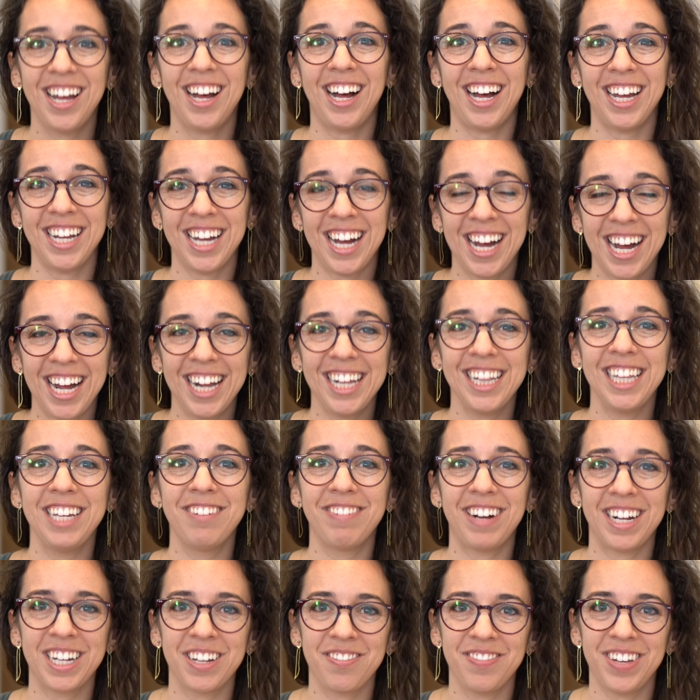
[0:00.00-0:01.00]
I highly
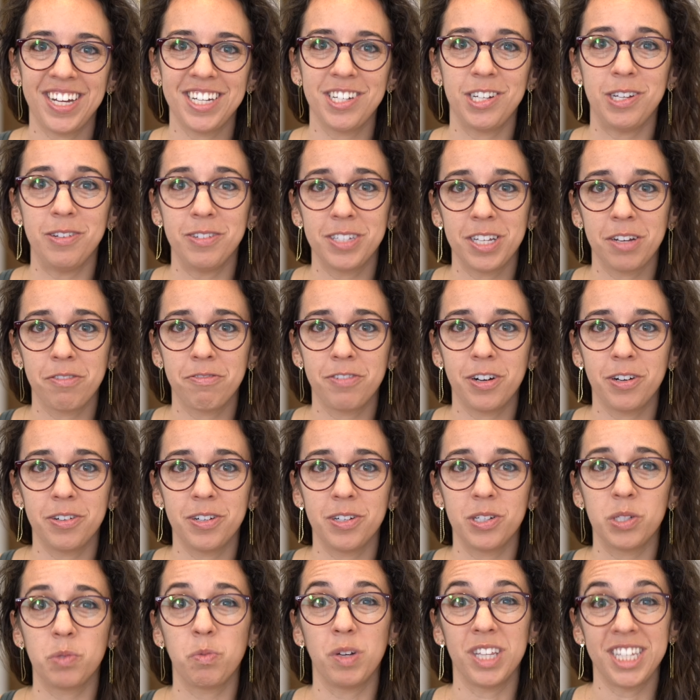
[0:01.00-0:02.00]
recommend using
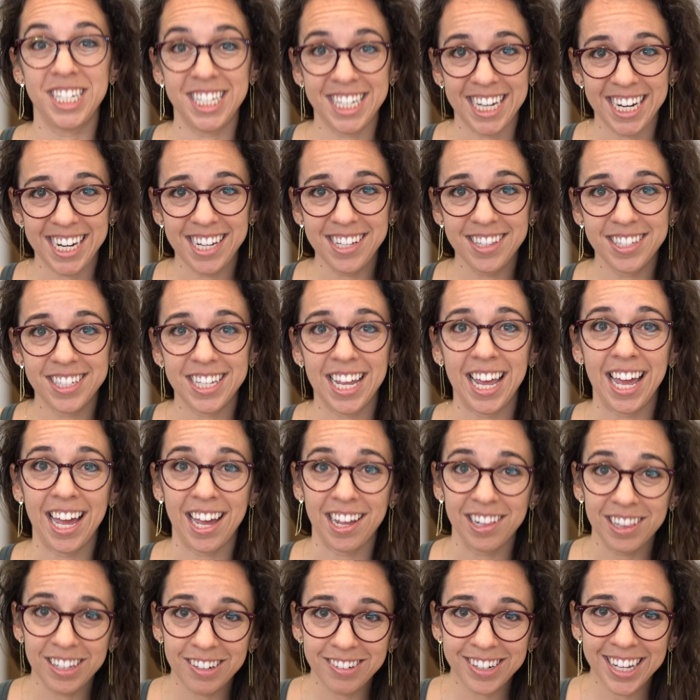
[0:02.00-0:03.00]
photos with dates
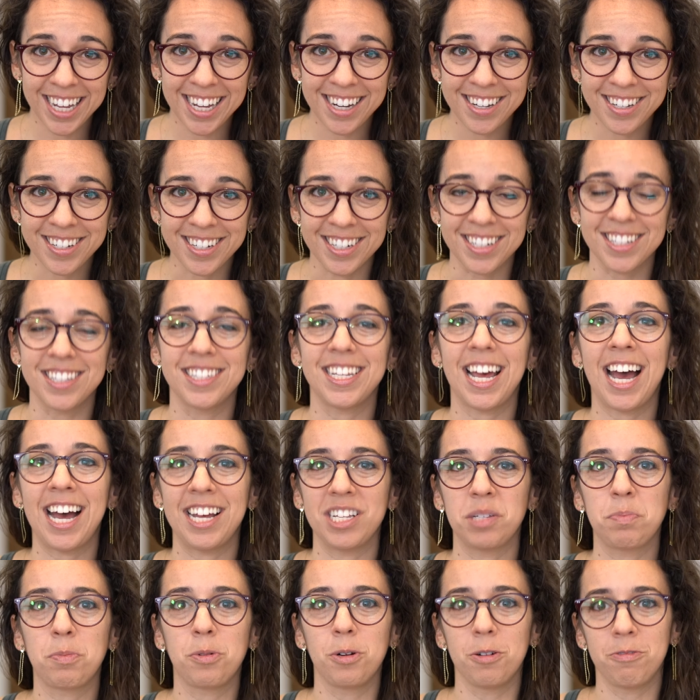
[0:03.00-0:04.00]
and locations
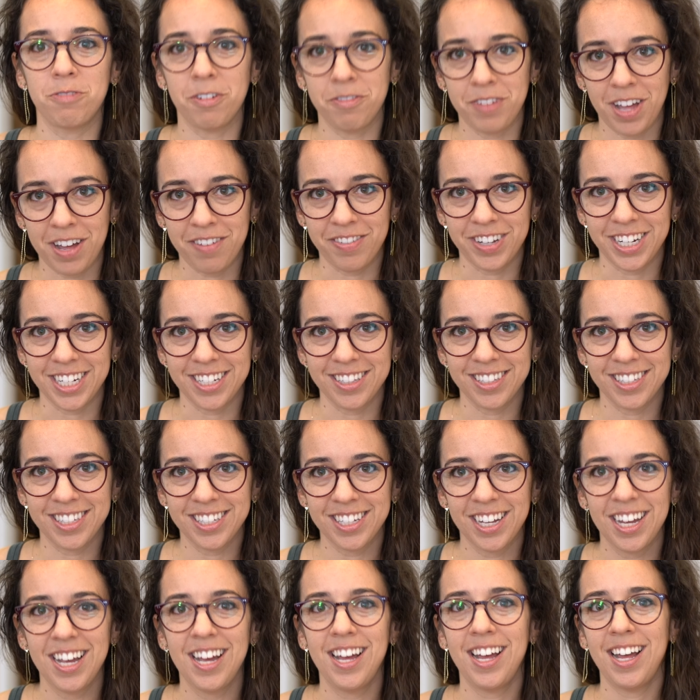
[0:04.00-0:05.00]
as proof of evidence.